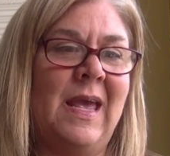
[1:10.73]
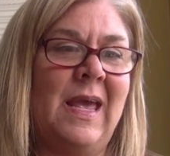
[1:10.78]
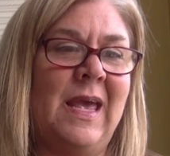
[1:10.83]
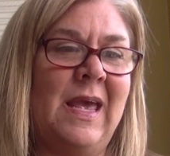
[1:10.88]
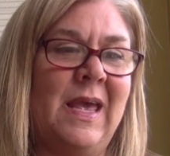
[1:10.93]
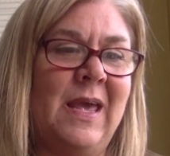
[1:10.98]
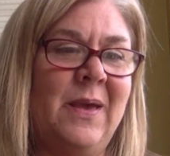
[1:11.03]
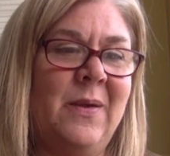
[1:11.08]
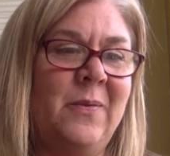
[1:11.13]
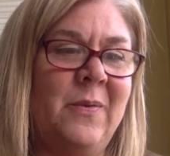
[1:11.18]

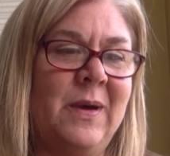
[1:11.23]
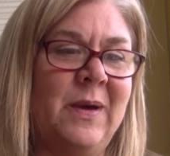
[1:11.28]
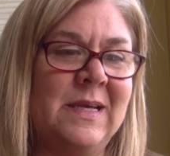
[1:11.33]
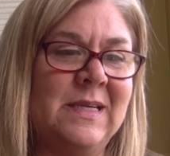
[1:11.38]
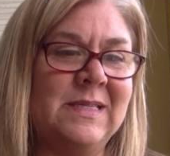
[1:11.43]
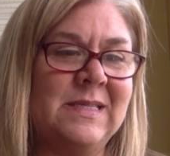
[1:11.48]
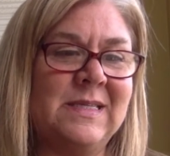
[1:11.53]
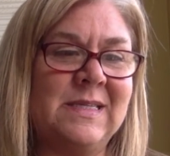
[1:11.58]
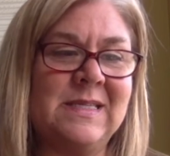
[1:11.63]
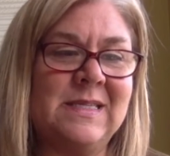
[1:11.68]
it
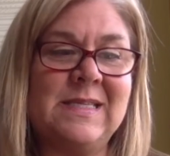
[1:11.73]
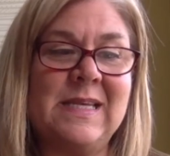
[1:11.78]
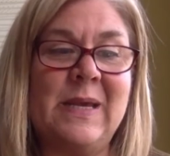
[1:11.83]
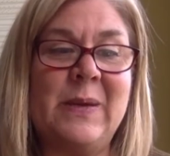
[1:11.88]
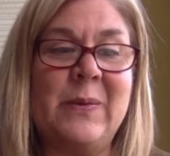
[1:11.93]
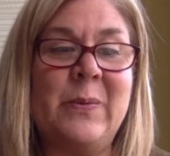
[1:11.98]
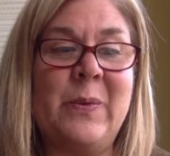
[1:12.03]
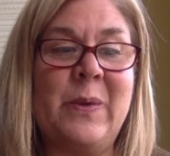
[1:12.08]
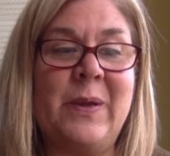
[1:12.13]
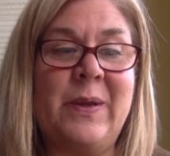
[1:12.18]
was to see
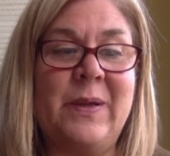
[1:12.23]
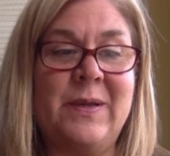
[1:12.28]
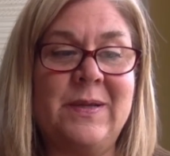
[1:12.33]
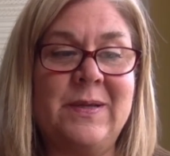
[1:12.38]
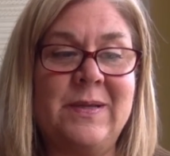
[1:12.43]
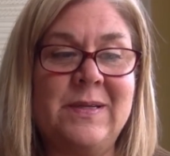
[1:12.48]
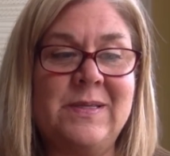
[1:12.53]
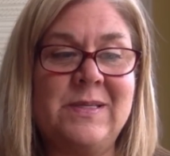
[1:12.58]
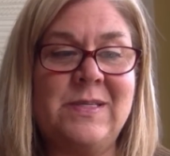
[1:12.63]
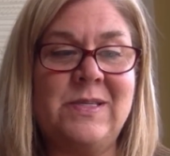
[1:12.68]
Wool
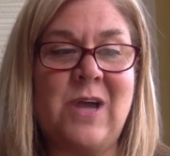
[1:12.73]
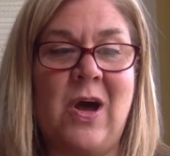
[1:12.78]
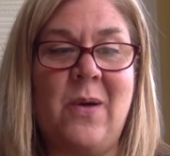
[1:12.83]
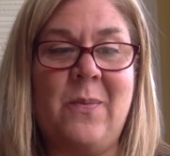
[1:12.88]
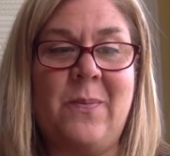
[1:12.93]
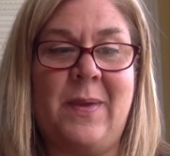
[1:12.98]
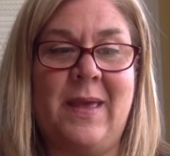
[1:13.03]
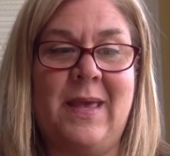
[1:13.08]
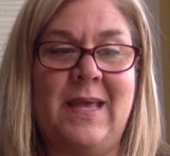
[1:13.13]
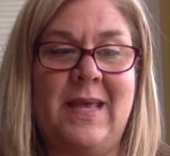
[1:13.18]

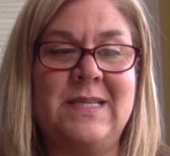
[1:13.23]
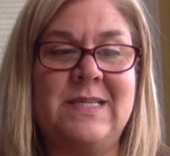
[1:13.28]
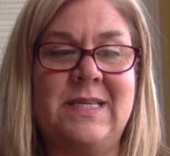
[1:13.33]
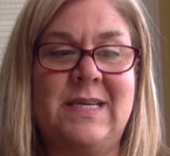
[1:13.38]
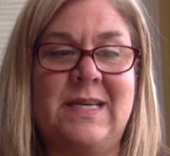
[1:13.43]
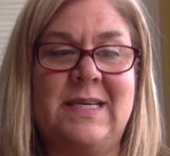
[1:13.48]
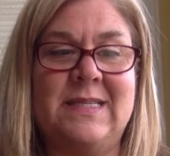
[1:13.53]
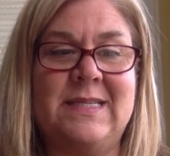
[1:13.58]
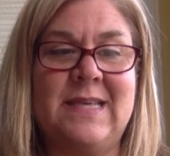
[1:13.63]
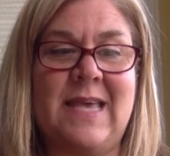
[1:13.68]
stomping into
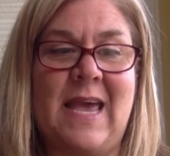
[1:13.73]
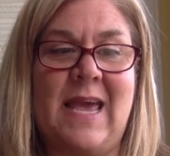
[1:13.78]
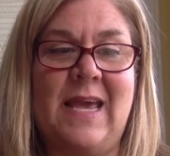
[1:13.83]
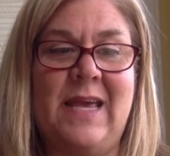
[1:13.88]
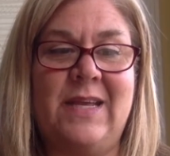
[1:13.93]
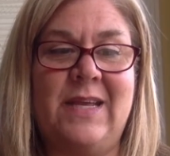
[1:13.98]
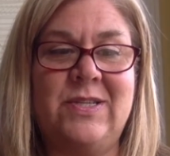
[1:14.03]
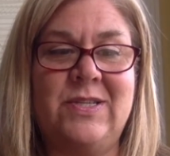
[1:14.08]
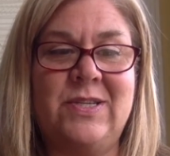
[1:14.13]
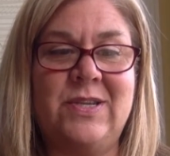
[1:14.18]
his
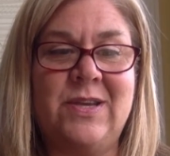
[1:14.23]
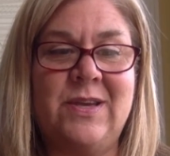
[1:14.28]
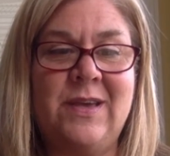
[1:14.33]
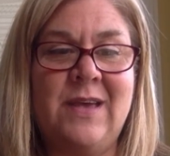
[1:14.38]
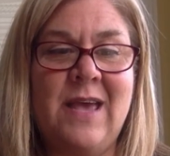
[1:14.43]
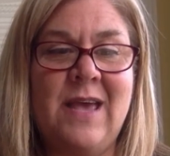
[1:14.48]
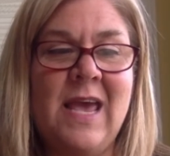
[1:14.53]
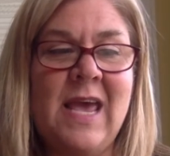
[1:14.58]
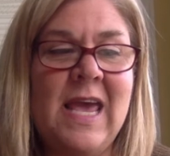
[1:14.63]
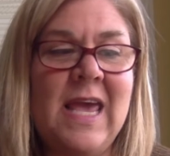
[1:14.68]
cage.
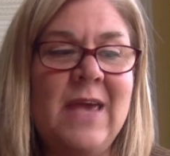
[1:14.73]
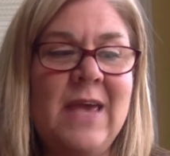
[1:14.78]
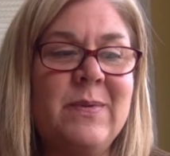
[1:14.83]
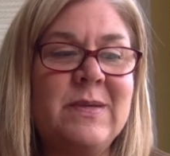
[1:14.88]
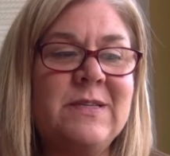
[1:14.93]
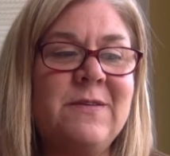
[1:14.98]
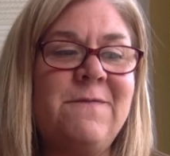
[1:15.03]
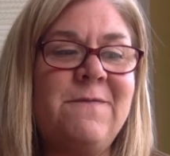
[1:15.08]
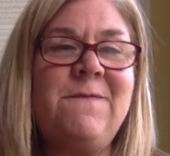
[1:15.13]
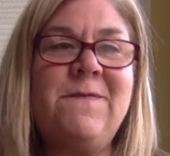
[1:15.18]
He
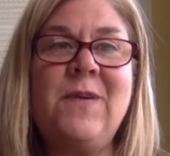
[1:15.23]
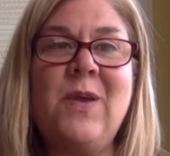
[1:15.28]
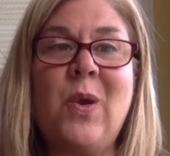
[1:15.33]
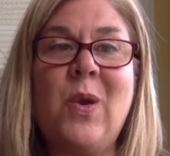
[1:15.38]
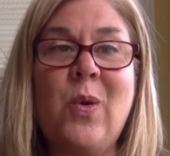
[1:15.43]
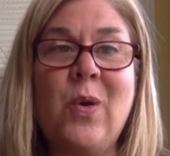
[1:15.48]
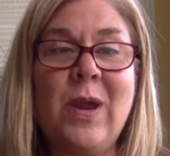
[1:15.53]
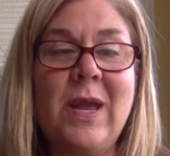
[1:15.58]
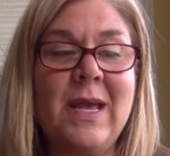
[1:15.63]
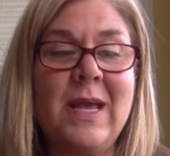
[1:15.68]
was
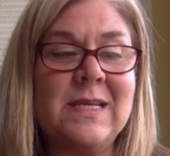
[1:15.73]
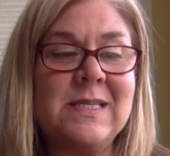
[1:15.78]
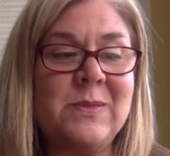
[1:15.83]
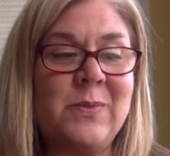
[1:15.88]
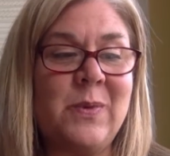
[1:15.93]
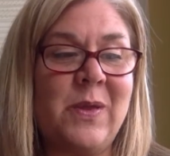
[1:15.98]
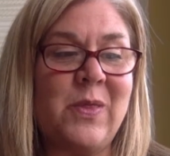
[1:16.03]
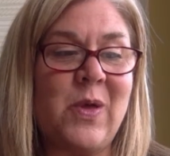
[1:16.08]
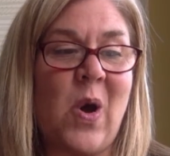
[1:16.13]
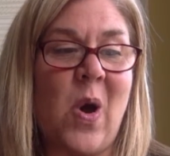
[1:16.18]
furious
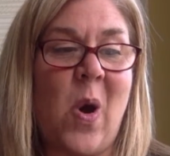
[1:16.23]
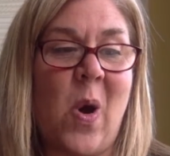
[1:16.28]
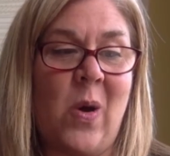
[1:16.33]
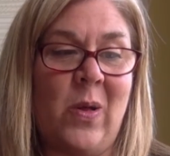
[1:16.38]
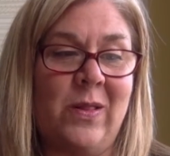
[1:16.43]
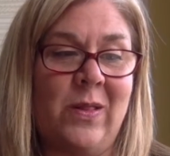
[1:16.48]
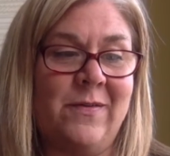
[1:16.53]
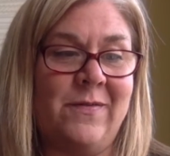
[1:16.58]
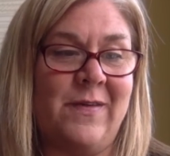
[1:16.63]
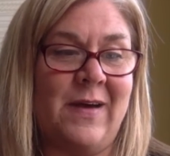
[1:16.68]
with
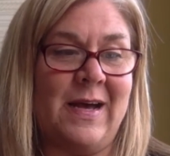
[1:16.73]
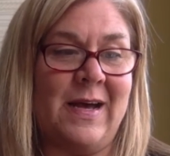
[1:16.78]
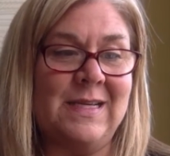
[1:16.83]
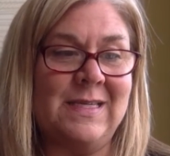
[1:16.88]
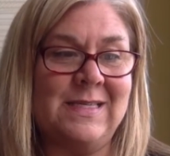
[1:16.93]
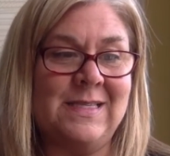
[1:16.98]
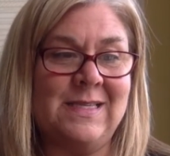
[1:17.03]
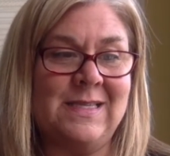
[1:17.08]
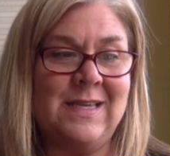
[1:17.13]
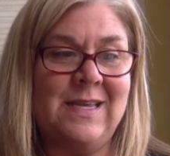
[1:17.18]
all of
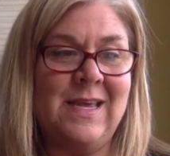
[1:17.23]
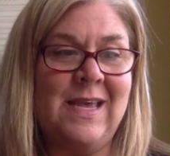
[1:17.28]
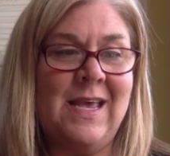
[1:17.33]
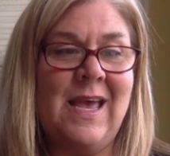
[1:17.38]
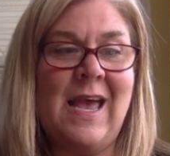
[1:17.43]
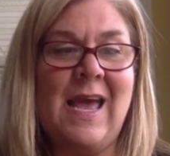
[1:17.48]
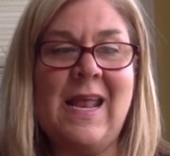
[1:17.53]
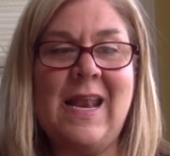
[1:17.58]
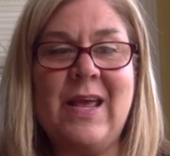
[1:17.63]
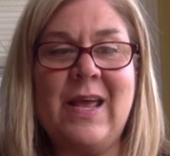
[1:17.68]
us,
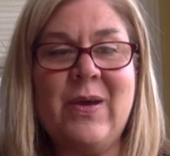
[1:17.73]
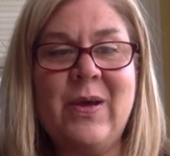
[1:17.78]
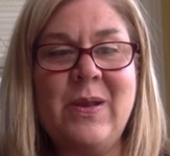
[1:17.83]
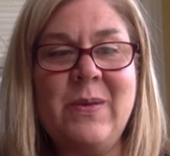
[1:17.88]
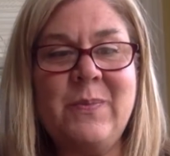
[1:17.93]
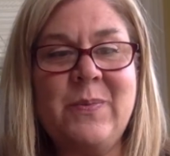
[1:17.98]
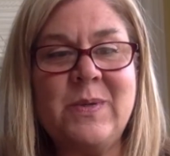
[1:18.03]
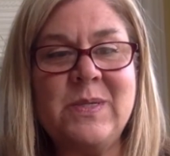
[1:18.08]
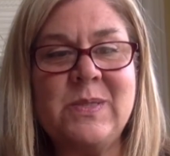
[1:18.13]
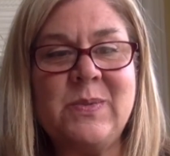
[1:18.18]
and I
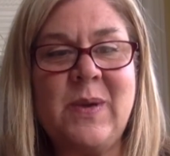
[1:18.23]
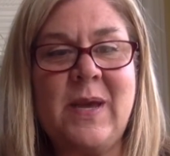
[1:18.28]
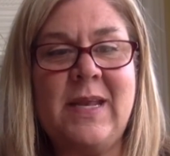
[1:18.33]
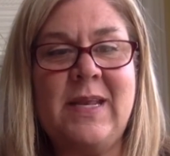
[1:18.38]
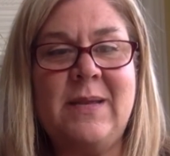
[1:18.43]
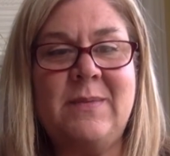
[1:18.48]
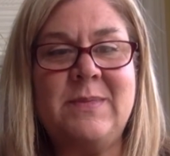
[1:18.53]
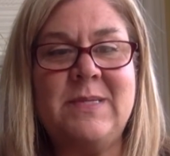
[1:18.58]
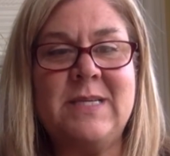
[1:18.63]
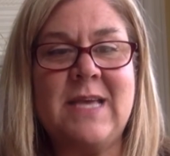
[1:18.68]
couldn't persuade
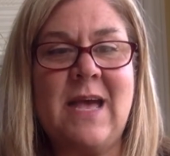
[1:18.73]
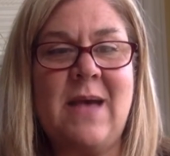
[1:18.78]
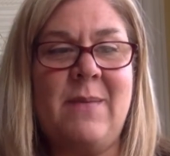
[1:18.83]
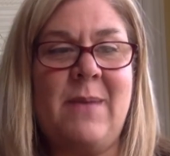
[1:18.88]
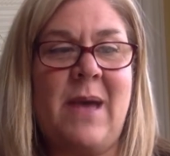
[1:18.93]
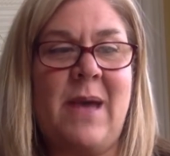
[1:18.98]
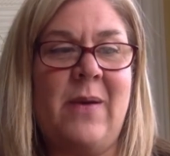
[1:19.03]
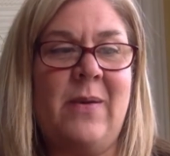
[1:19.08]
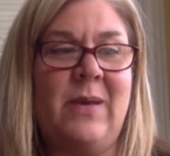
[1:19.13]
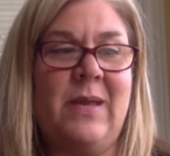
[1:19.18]
him to come
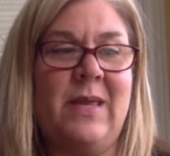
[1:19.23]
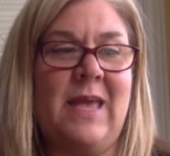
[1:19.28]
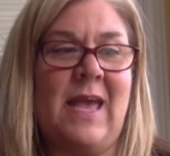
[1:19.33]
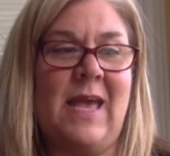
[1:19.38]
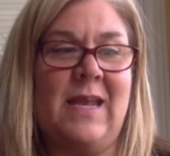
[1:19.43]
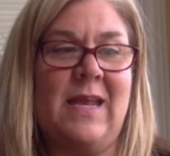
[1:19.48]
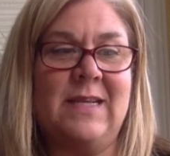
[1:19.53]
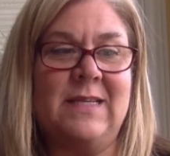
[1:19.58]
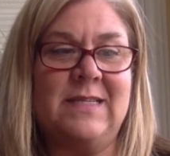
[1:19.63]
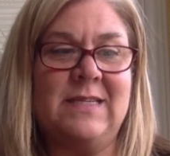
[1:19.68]
out again
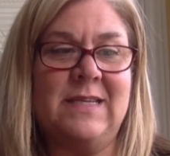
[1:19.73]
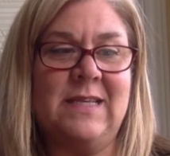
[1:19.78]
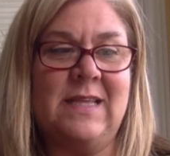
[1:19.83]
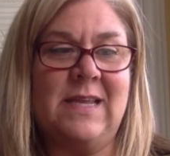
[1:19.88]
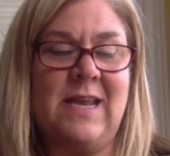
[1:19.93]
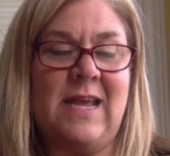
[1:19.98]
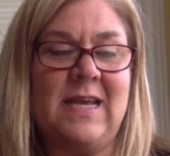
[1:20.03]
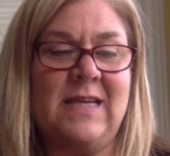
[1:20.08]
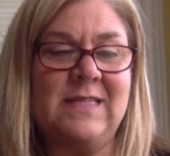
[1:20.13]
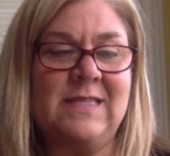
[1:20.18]
until the
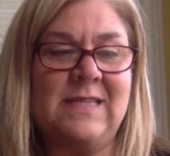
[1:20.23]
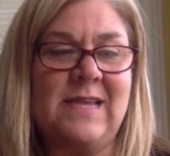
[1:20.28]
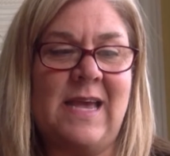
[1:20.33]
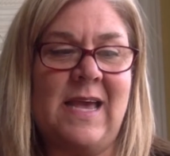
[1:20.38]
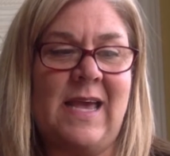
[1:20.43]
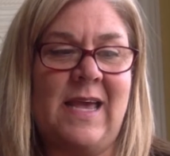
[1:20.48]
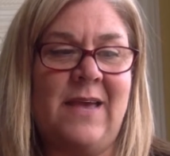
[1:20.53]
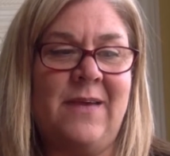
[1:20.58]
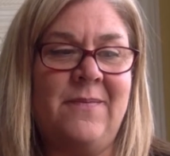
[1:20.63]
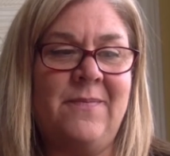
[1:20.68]
next
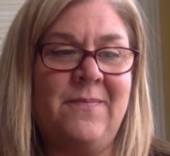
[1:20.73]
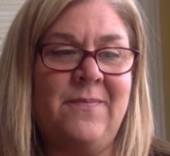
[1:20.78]
day.